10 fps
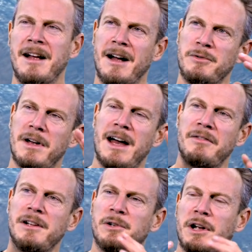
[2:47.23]
I was like, I have a
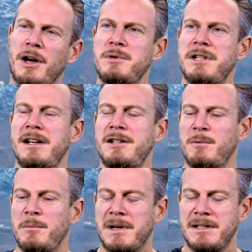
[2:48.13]
little negotiation
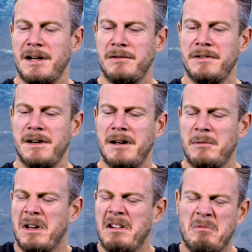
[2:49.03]
with myself, and I'm
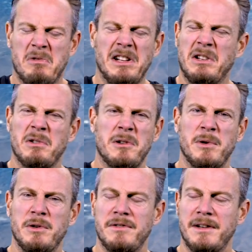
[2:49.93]
like, I'm really not in the
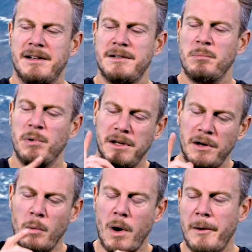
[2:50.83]
mood for this. But you
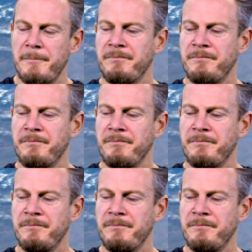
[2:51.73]
know what?